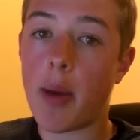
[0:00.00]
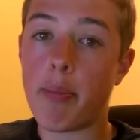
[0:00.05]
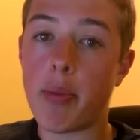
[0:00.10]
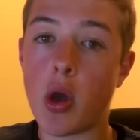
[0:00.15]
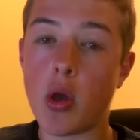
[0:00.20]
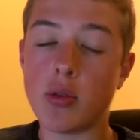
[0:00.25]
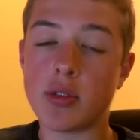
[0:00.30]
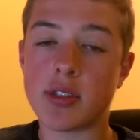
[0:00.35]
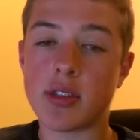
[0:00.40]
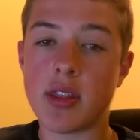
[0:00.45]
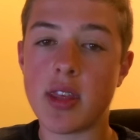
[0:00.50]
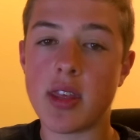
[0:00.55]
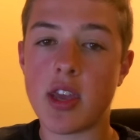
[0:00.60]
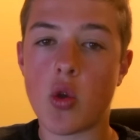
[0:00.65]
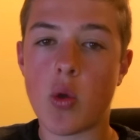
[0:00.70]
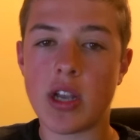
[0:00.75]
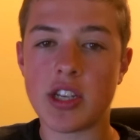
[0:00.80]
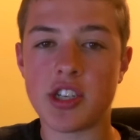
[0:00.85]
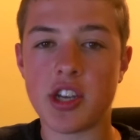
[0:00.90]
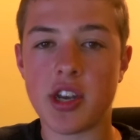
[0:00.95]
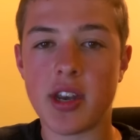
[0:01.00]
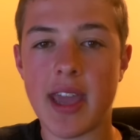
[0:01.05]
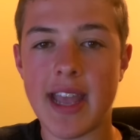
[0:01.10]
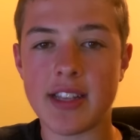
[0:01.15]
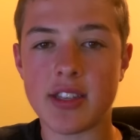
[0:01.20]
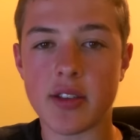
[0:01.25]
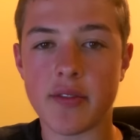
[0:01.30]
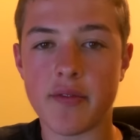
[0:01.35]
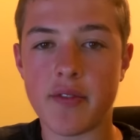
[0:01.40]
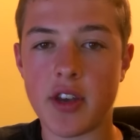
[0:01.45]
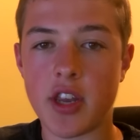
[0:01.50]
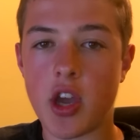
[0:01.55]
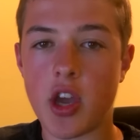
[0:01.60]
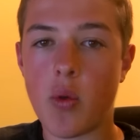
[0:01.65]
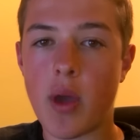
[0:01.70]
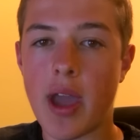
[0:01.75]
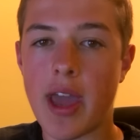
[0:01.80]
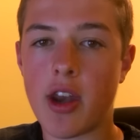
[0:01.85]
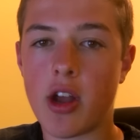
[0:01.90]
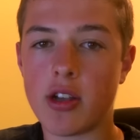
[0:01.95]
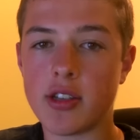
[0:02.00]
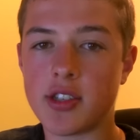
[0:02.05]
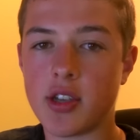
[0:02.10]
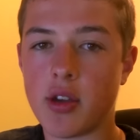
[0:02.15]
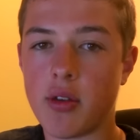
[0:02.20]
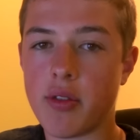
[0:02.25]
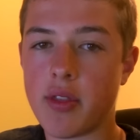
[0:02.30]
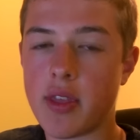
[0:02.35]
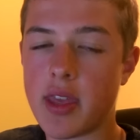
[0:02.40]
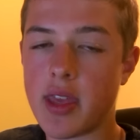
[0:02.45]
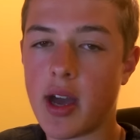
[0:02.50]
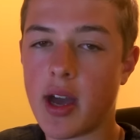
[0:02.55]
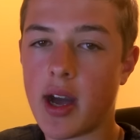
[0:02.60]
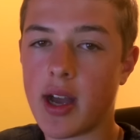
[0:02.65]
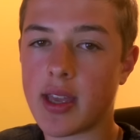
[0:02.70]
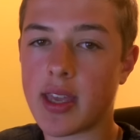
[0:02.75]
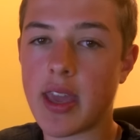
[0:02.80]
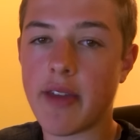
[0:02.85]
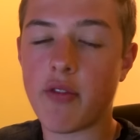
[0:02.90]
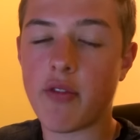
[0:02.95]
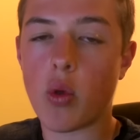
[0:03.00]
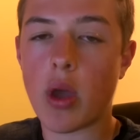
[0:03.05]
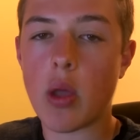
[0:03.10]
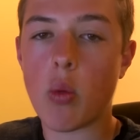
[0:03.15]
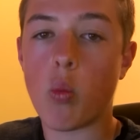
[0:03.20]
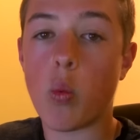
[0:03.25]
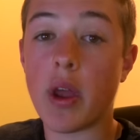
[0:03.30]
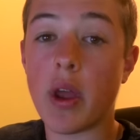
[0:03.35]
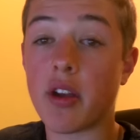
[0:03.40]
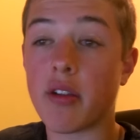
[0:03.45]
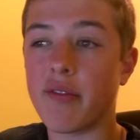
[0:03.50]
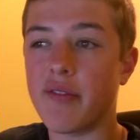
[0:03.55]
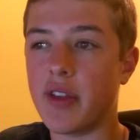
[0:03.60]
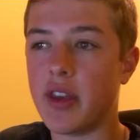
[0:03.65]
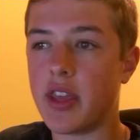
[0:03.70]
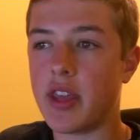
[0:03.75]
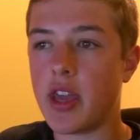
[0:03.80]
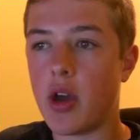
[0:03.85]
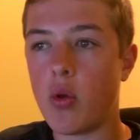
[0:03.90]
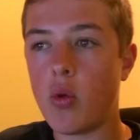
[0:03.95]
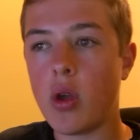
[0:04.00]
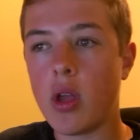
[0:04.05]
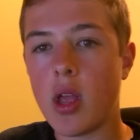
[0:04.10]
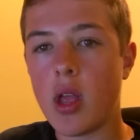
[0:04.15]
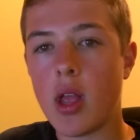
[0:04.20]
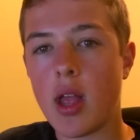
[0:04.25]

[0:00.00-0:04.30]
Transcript: post the question and answer video and also the giveaway winner video.